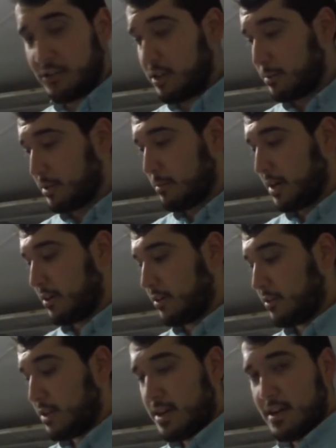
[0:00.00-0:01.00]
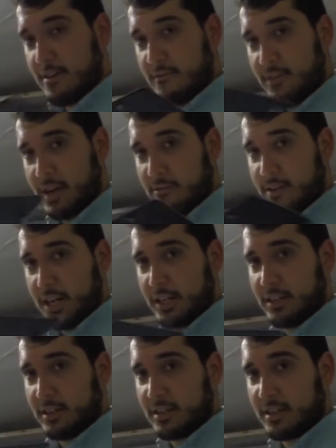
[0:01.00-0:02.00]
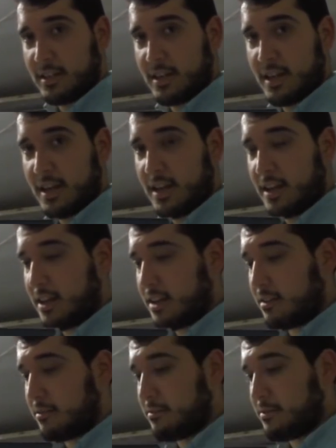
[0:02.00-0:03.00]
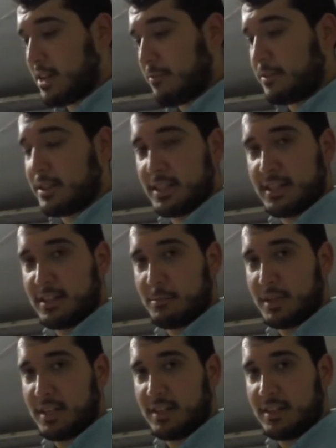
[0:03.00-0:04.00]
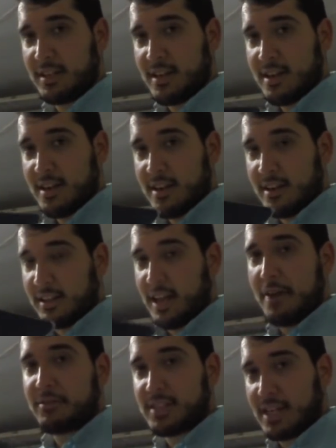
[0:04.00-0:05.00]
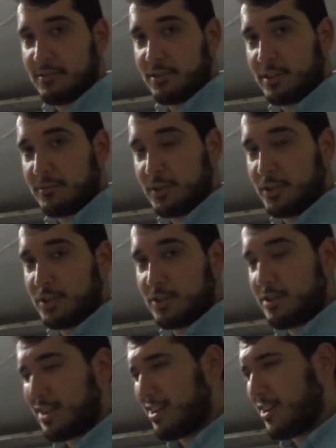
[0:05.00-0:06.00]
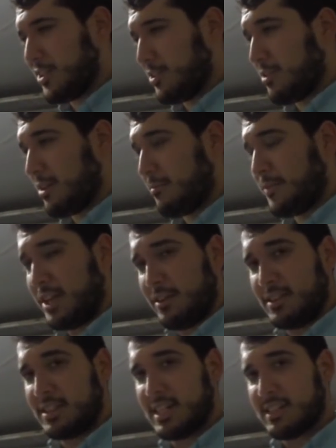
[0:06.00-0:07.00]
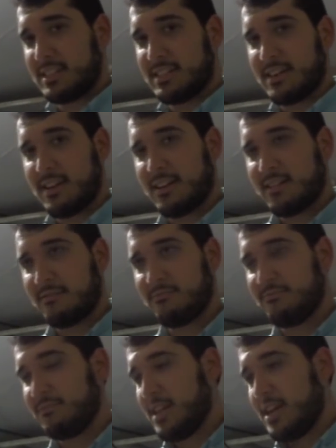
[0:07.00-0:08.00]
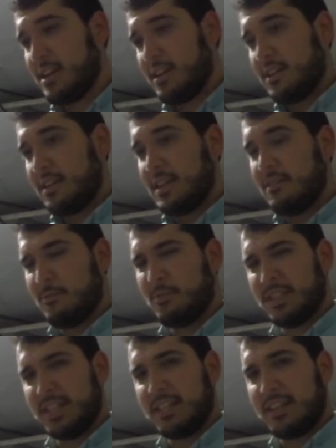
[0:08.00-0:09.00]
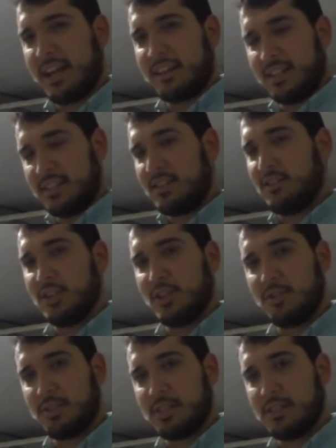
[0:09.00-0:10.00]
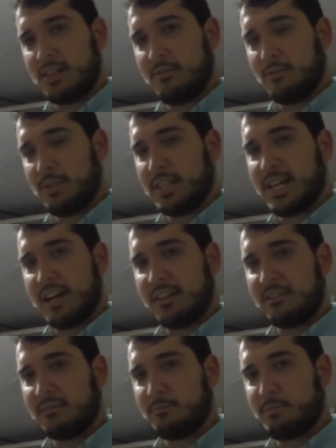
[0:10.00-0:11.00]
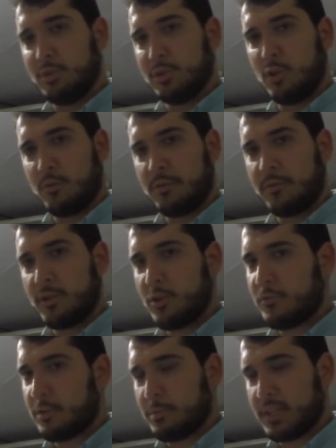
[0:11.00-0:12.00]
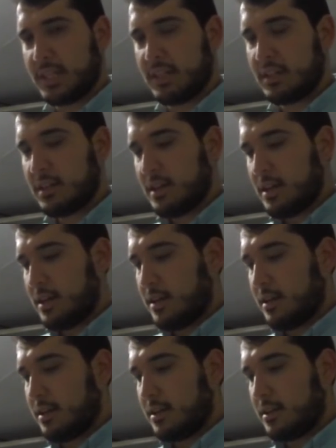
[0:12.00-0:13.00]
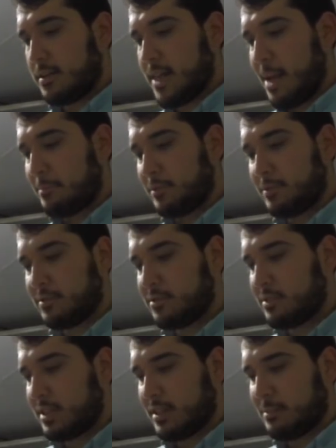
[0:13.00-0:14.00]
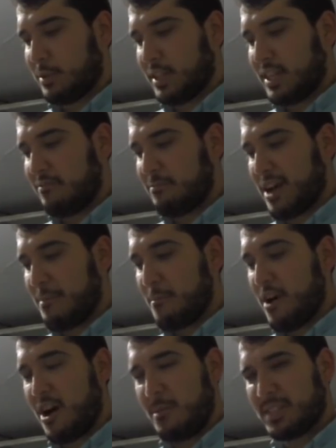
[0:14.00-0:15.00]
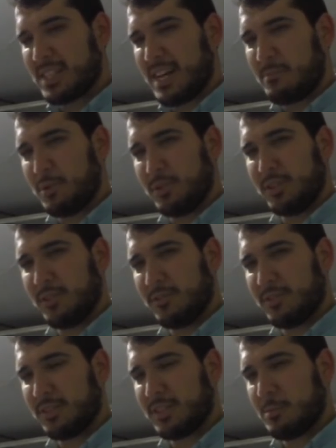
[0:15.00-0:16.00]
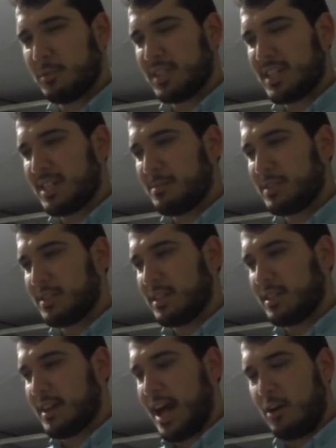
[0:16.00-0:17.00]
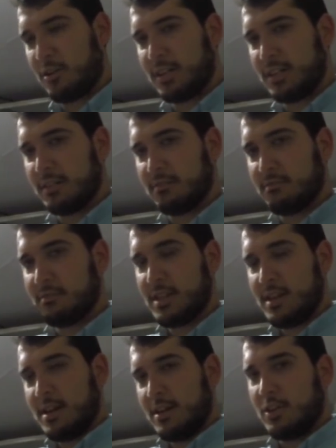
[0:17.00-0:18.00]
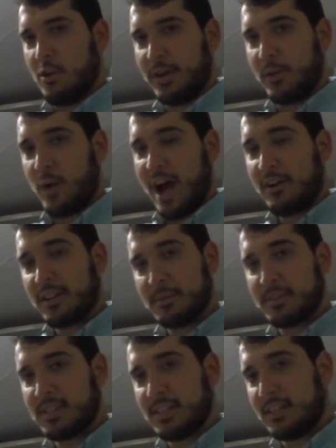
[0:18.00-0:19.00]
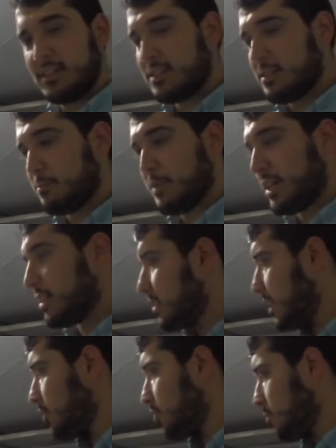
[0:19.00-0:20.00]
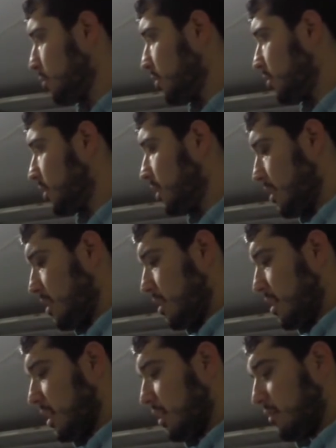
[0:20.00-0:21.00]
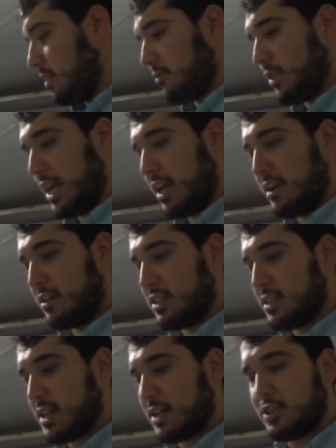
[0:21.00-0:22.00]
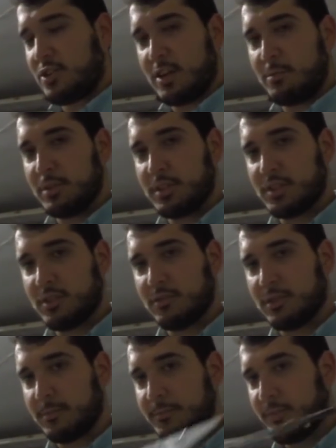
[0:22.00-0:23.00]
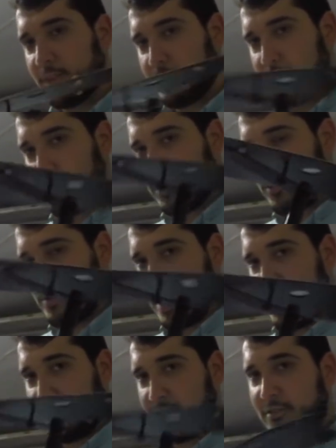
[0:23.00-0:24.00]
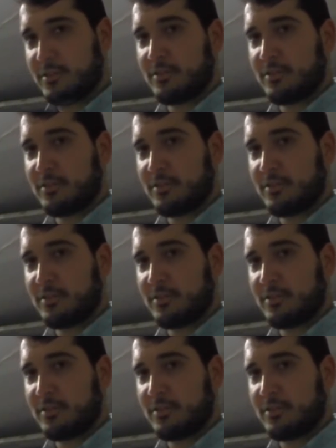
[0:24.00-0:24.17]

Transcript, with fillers: Arup Camaro. Very, very good and definitely going to be a lifesaver in the future. Although here in Texas, I've never really, at least here in Houston, never really gotten pulled over for no front plate. Uh, I believe my mom has gotten pulled over a couple times uh, out in going out of the cities by the state troopers. And even if they decide to try to pull us over, of course, we have